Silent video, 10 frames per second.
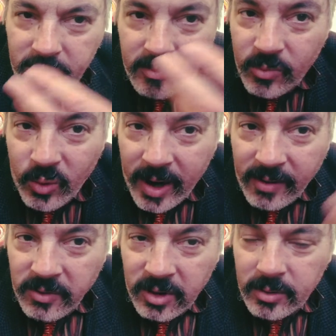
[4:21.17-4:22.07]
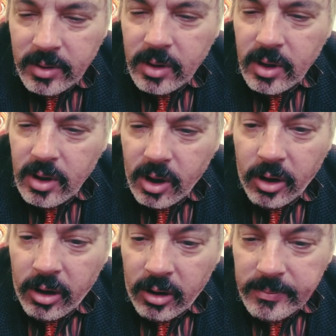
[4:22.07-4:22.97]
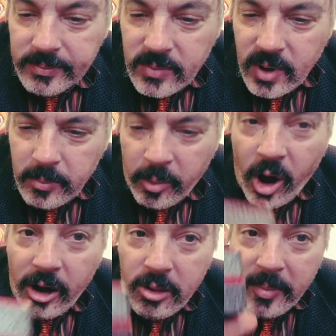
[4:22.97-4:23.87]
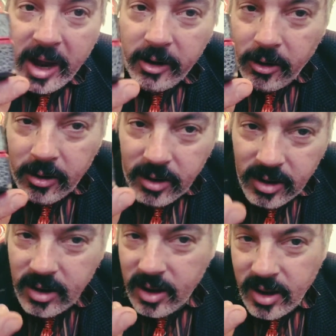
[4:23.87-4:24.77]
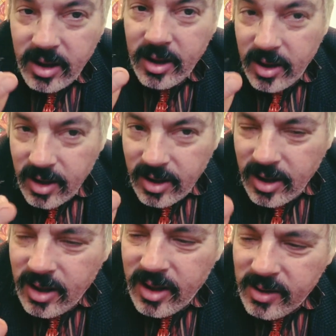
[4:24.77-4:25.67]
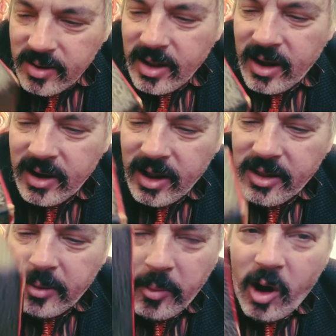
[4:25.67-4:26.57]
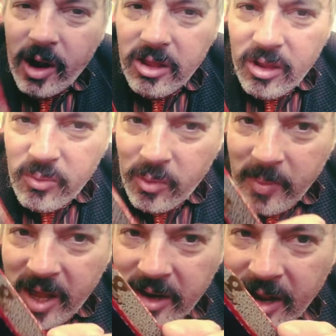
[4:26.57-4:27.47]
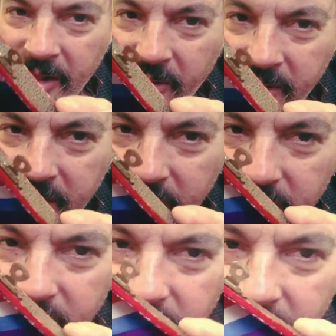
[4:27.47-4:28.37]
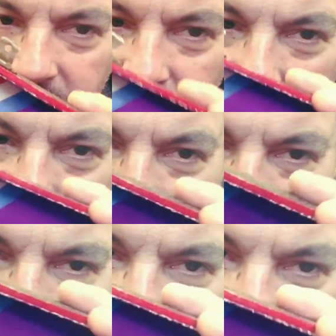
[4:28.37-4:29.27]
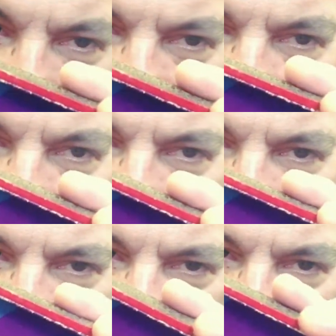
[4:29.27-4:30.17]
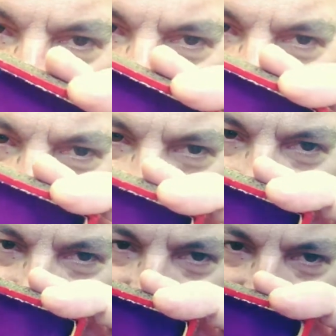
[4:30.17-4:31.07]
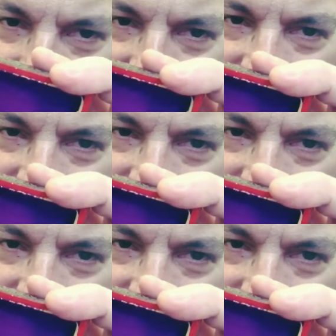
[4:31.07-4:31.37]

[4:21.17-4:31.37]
whatever, or box maker, and the boxes were made in England, and they're beautiful. They're like you know, this